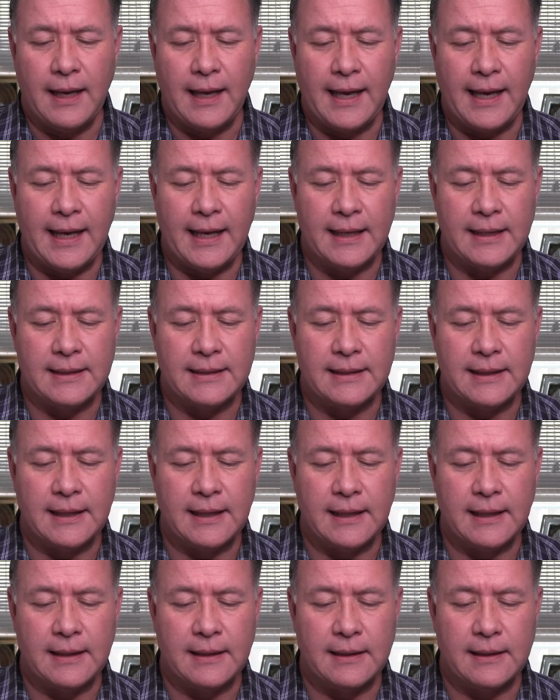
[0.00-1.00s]
and
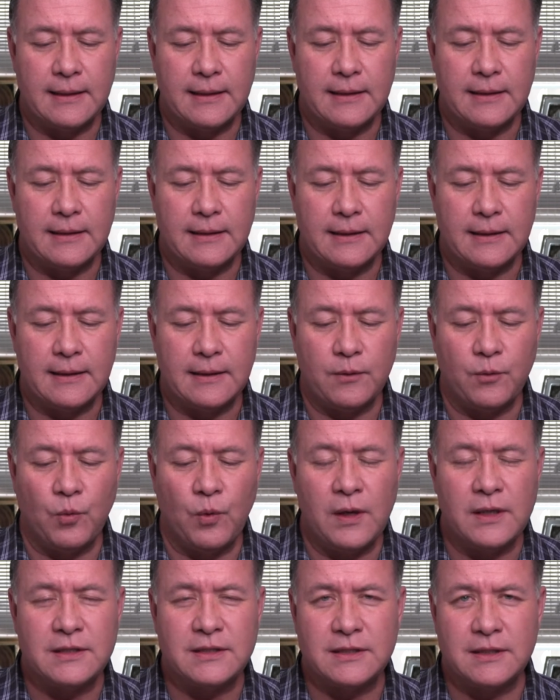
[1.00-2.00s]
uh,
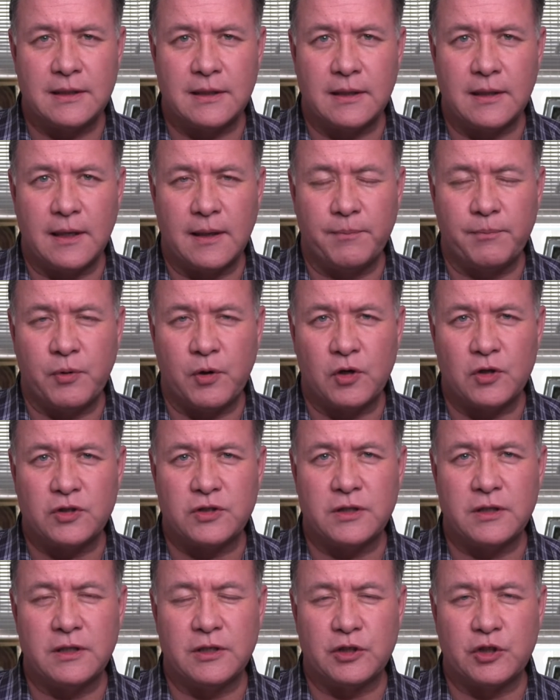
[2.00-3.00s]
once a, a
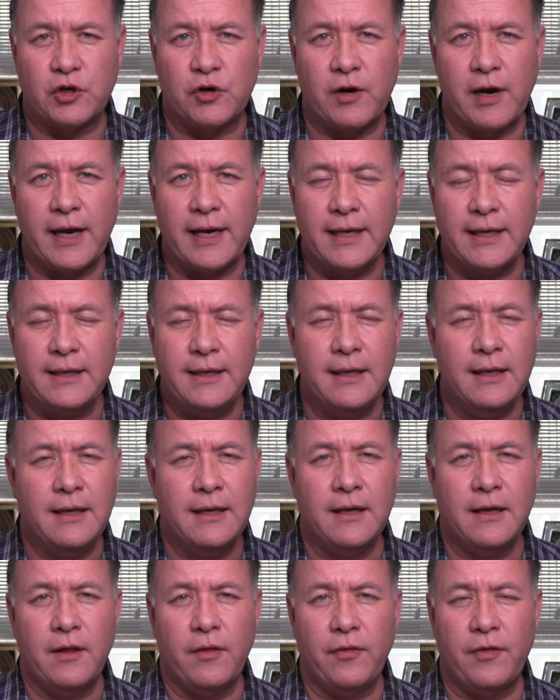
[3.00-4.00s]
person is created
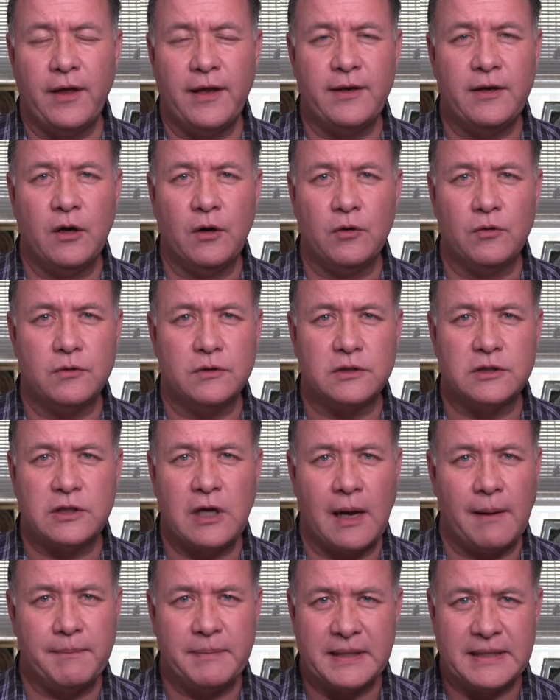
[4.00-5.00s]
they don't
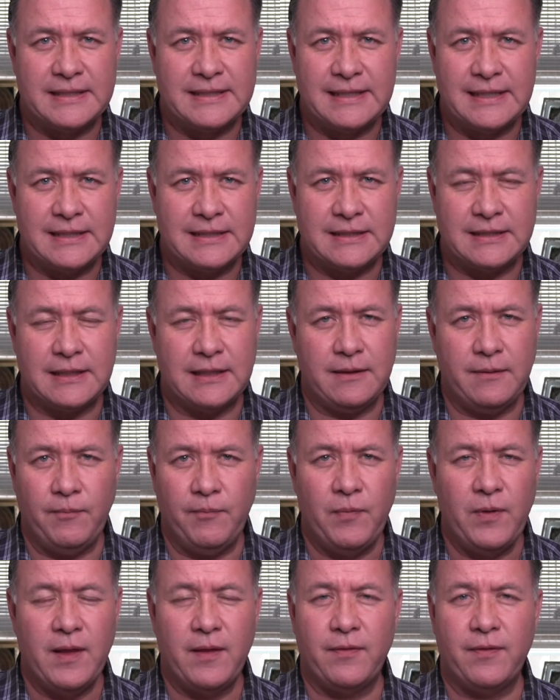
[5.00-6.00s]
stop existing
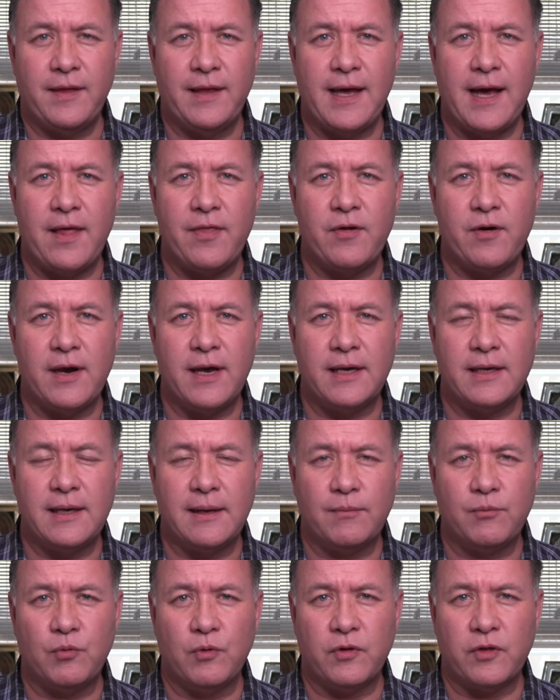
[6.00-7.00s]
they either end
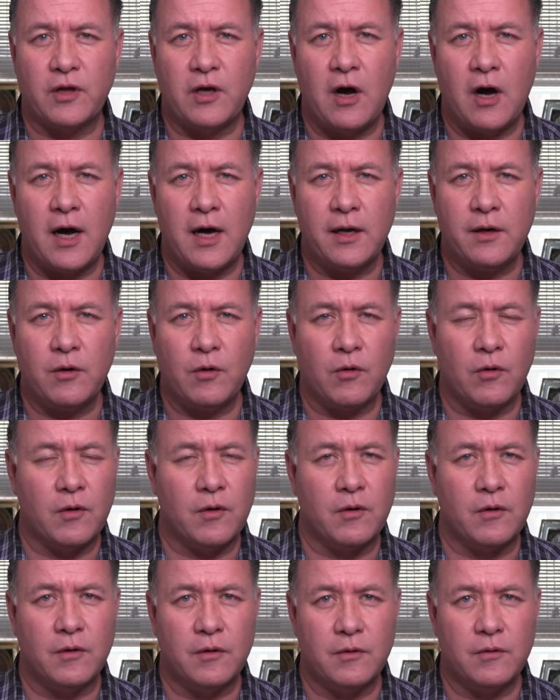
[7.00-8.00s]
up with god
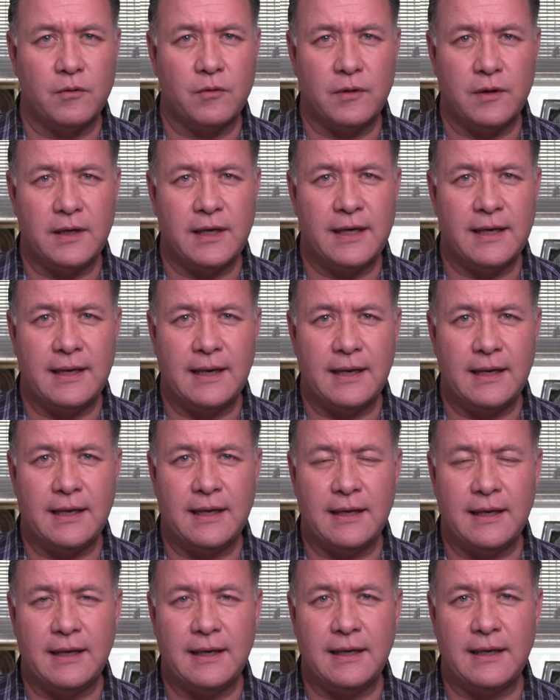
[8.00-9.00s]
or in
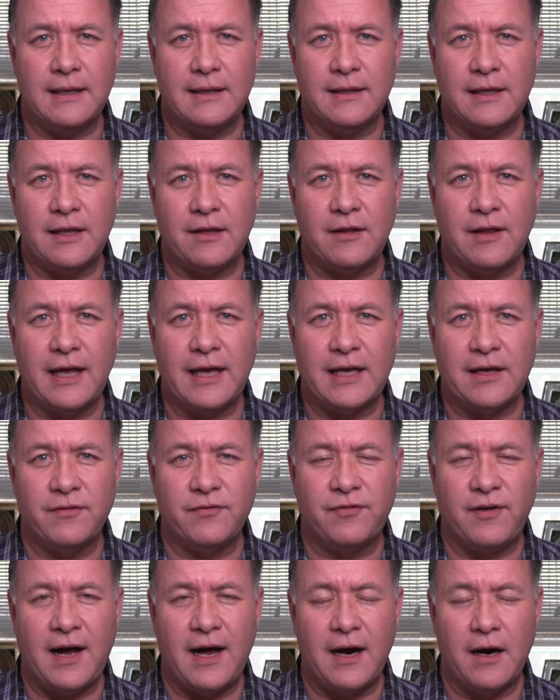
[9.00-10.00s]
in the lake
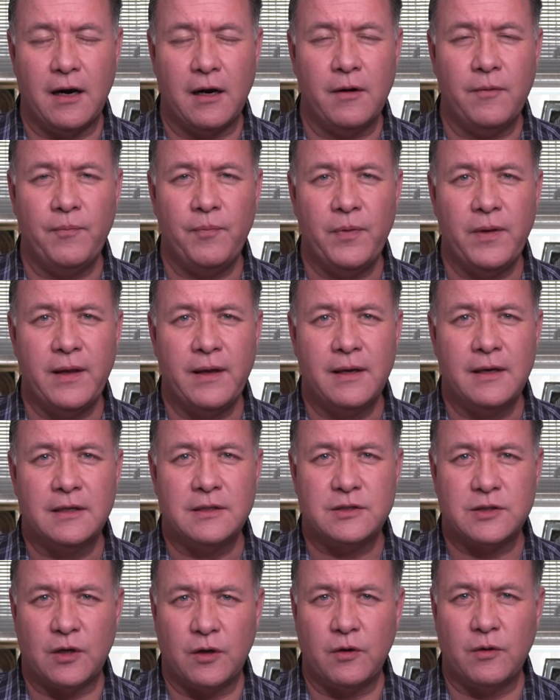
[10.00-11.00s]
of fire
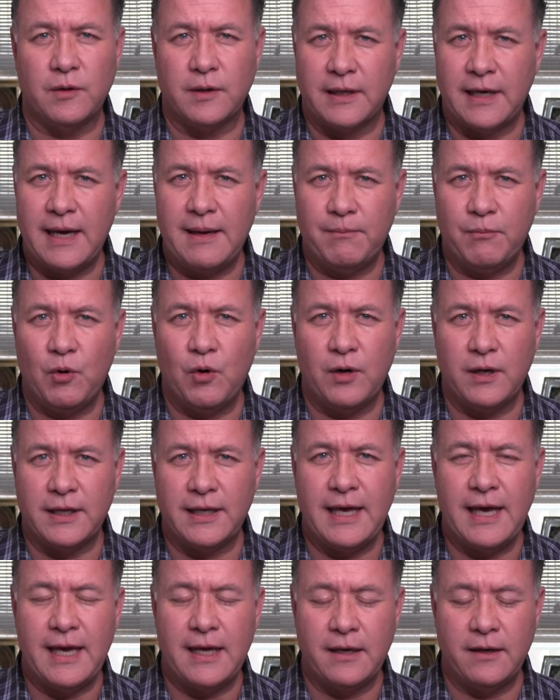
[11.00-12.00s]
so get born
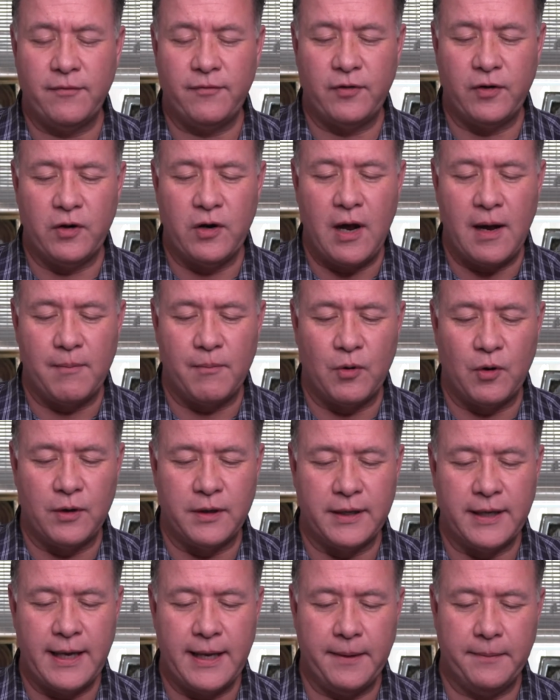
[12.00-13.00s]
again if you're not born
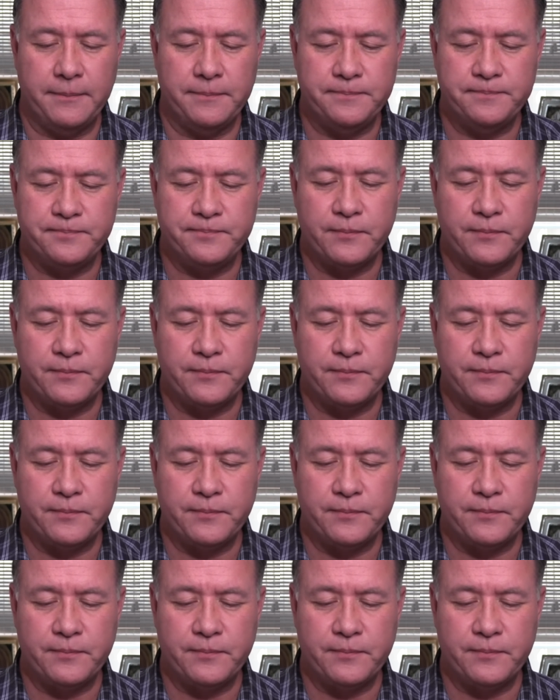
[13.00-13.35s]
again.